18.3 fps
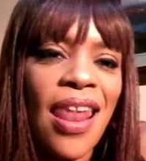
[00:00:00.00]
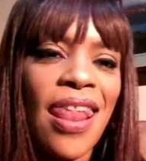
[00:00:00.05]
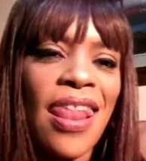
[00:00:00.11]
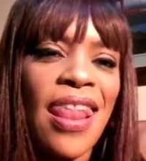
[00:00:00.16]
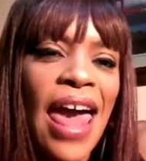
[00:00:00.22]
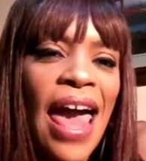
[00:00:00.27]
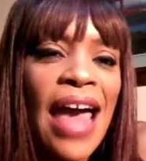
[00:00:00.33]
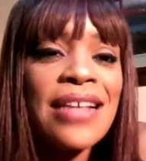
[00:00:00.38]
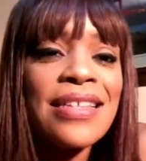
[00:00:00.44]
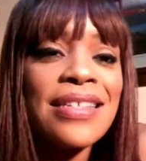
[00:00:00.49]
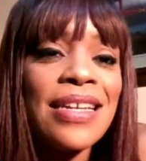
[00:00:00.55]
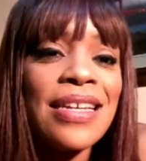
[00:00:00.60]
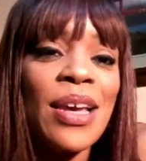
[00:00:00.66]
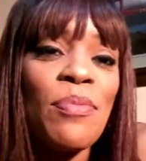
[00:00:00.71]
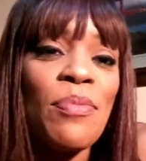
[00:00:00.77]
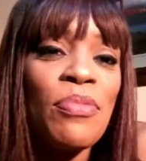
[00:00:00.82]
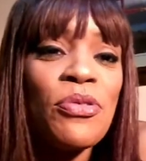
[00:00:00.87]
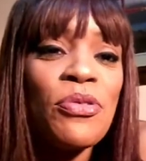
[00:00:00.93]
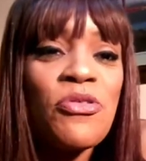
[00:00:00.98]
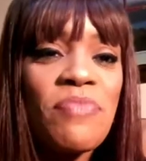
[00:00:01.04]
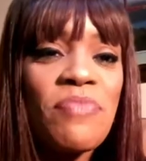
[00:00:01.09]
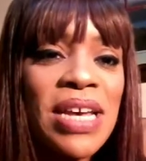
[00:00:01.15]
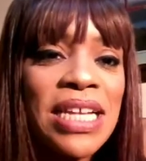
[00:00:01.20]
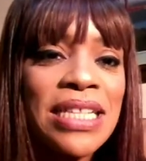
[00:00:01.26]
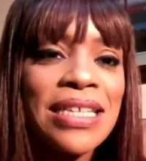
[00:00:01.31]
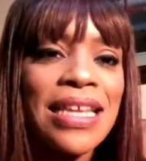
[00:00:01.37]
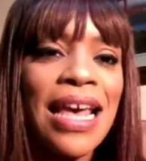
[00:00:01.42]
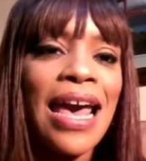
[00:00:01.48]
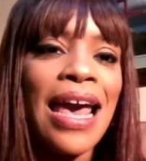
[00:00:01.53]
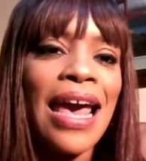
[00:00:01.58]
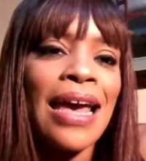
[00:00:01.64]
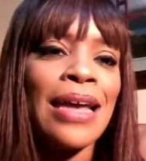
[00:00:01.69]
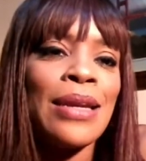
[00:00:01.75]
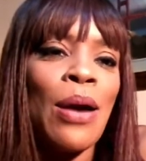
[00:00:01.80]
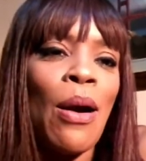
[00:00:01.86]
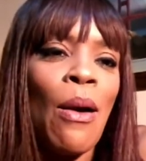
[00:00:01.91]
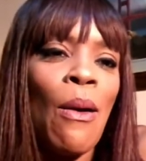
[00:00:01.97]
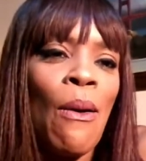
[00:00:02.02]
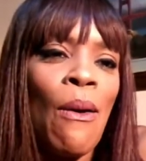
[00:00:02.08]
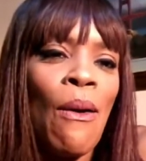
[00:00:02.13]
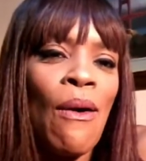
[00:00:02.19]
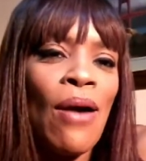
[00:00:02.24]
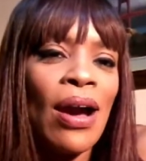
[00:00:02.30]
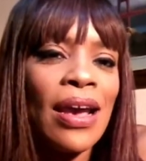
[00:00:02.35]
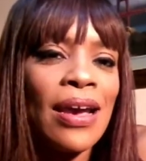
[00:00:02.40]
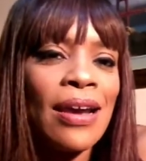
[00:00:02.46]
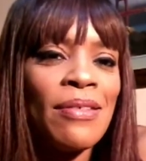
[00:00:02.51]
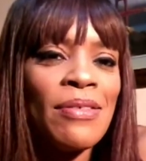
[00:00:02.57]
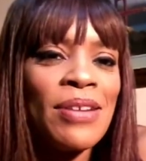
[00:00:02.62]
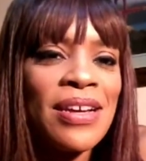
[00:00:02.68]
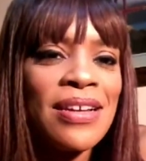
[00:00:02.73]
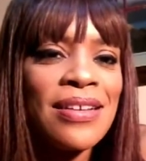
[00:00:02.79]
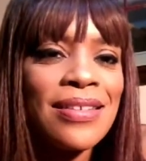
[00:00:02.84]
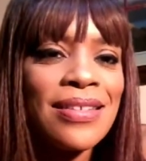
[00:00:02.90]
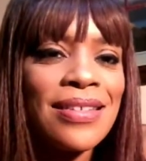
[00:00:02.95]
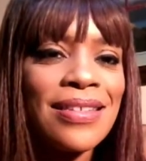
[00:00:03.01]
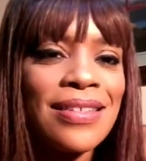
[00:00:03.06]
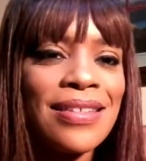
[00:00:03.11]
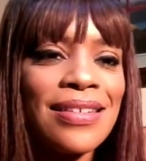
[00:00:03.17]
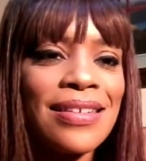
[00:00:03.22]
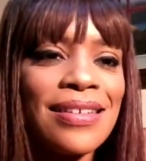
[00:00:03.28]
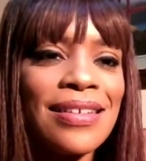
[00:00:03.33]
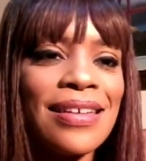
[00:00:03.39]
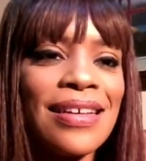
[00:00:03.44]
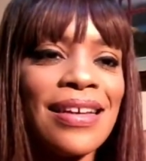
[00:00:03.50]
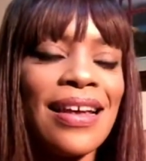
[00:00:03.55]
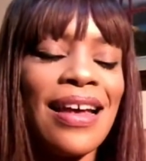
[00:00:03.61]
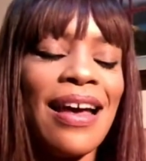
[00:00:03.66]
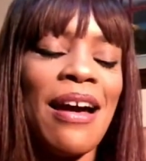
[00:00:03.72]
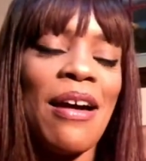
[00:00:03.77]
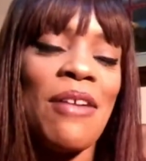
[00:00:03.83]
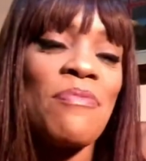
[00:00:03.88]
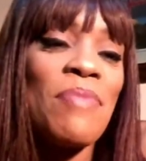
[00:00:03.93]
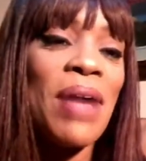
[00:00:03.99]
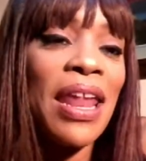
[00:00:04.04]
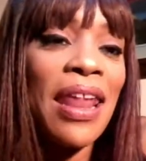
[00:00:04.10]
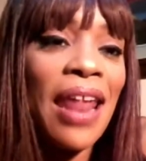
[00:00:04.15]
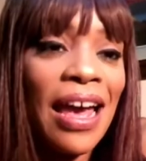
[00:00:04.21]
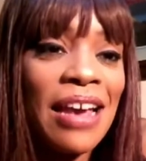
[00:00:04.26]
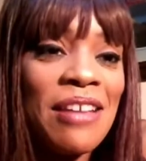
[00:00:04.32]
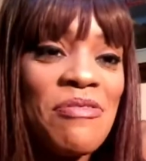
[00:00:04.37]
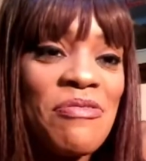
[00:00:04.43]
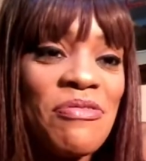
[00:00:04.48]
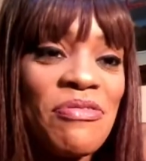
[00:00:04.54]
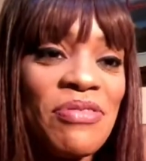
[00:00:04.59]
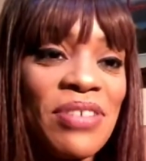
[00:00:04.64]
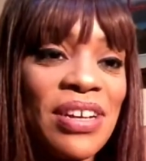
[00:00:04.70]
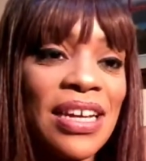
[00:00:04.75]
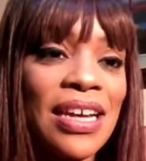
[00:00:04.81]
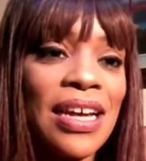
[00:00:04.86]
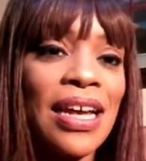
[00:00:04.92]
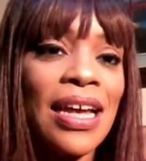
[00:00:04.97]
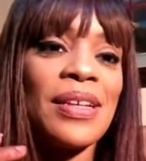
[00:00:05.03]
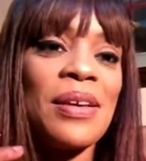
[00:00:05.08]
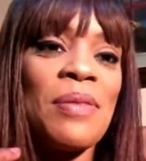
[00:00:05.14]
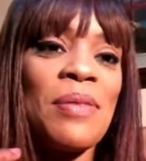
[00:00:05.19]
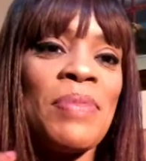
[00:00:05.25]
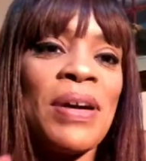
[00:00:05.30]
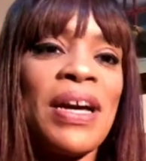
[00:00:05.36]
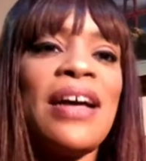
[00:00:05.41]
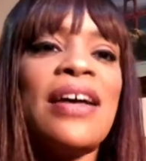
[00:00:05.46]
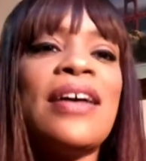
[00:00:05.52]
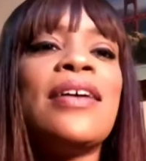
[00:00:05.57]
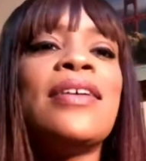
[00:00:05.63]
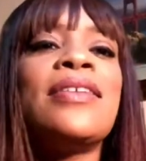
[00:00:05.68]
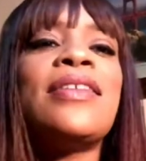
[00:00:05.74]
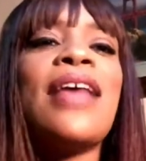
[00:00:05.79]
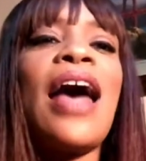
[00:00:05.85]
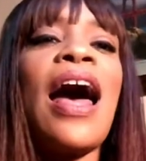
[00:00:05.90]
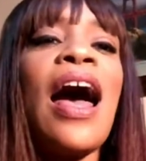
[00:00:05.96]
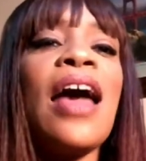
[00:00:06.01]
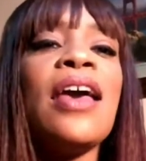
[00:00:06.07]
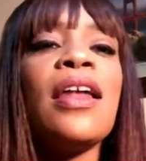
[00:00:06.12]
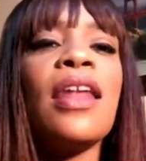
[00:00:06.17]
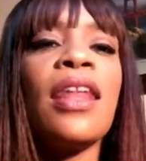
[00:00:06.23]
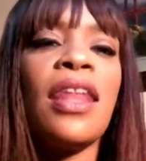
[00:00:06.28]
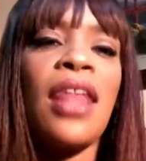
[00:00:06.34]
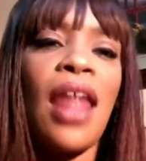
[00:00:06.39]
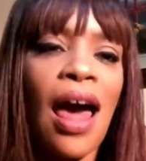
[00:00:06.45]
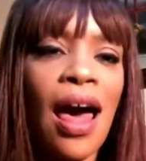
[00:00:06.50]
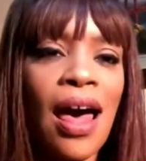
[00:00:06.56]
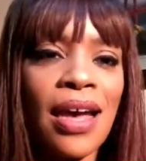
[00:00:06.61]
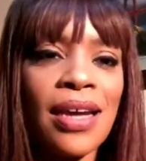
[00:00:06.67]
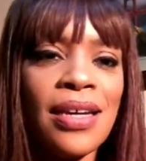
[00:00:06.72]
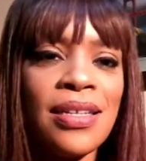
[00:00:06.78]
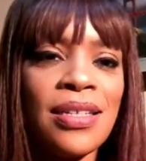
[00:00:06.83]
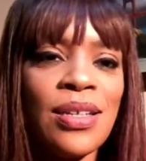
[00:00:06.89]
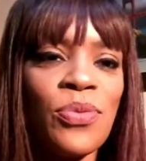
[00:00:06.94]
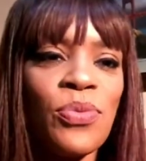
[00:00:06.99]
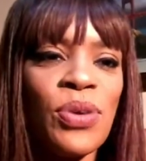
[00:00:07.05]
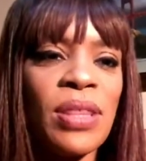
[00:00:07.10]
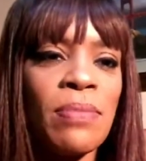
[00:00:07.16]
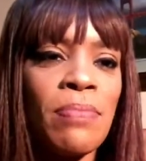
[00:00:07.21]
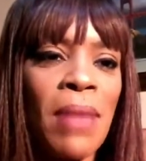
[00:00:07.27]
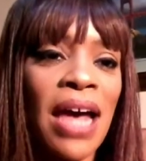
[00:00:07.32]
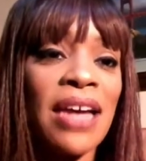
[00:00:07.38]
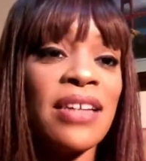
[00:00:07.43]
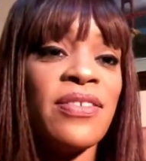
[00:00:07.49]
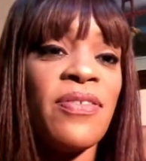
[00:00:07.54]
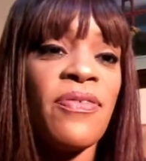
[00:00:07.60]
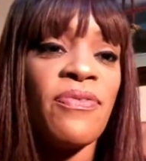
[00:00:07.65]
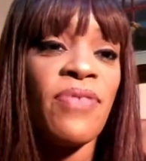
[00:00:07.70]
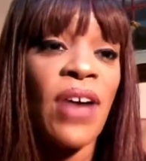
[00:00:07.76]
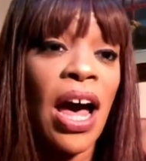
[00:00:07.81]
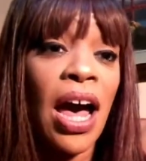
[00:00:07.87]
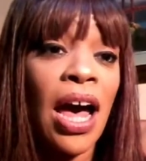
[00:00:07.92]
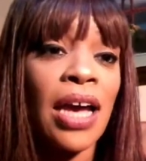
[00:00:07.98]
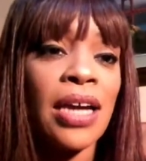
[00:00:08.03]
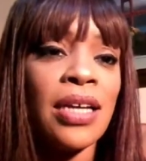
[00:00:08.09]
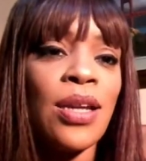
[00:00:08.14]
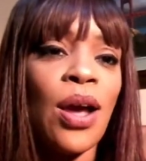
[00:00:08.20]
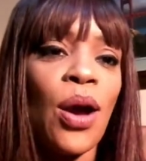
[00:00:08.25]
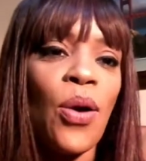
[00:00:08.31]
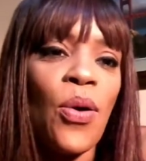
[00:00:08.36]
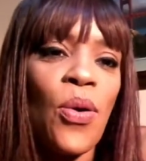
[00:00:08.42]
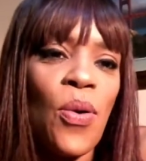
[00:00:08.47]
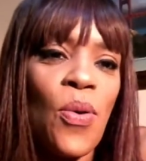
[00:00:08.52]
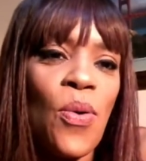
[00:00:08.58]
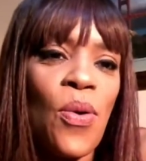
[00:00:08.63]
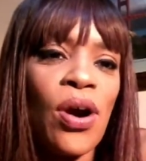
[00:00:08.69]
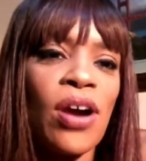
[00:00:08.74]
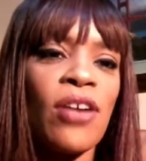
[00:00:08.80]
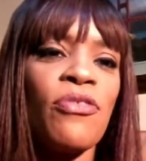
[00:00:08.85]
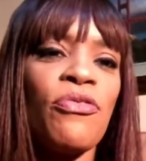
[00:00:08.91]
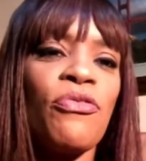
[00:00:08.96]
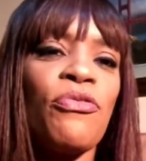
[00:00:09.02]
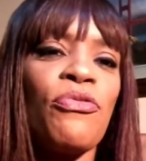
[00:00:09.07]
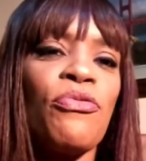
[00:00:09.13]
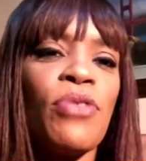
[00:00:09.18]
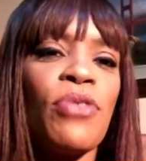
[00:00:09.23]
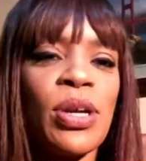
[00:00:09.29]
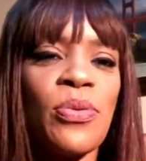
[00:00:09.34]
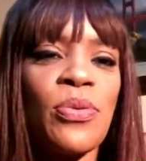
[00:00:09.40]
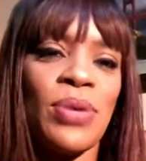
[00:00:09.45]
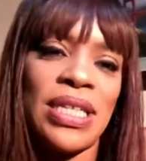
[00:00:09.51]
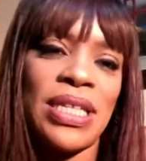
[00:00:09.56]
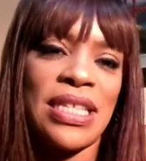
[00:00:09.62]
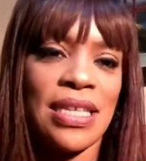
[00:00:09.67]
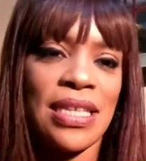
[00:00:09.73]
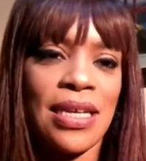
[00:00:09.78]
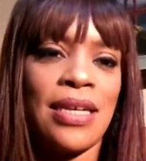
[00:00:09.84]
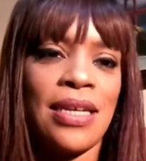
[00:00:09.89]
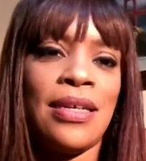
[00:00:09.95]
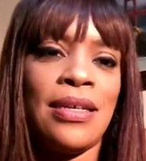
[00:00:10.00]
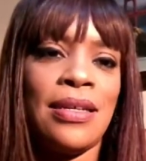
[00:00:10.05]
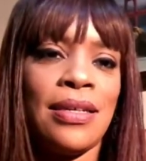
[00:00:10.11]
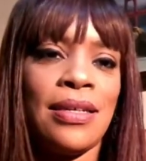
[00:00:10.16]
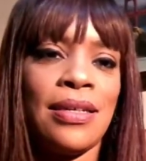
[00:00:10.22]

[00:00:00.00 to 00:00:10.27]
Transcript: lasting improvements in all areas of my life because I aligned with my divine core frequency.